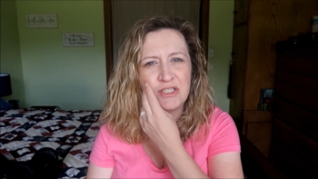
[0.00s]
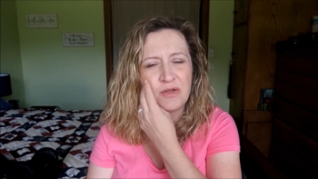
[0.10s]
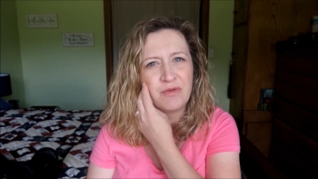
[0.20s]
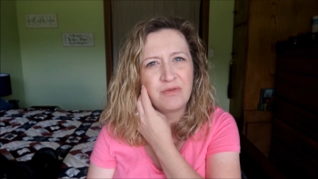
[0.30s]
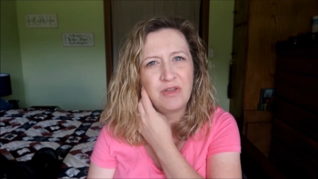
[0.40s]

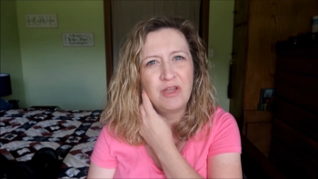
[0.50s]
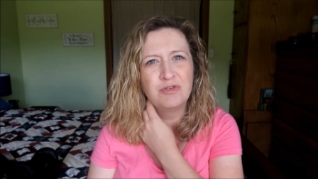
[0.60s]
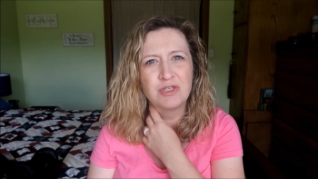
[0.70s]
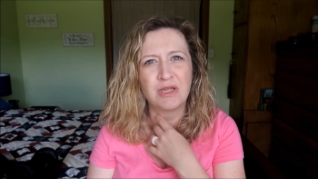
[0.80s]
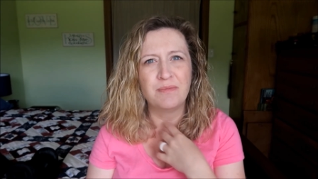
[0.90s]
so
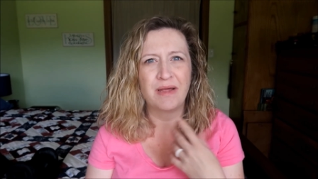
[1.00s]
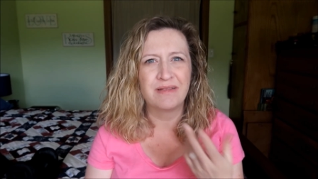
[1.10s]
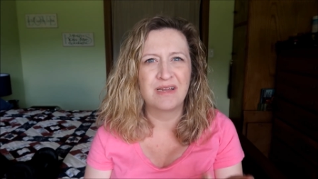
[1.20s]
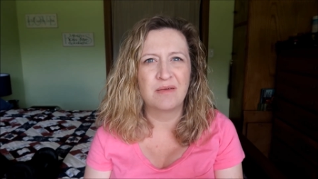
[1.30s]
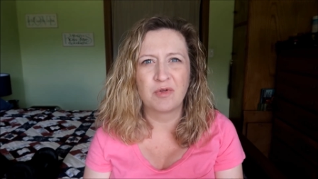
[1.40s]
usually by the
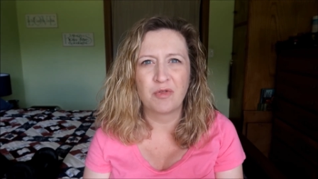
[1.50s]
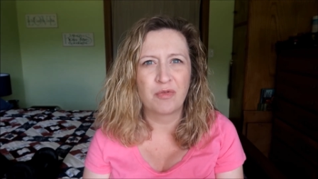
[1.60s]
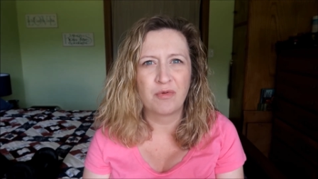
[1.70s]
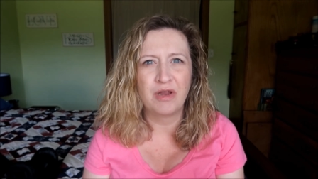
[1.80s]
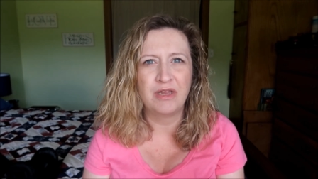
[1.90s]
time they're
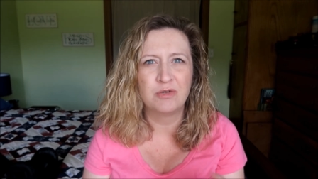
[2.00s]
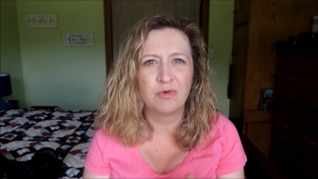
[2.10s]
2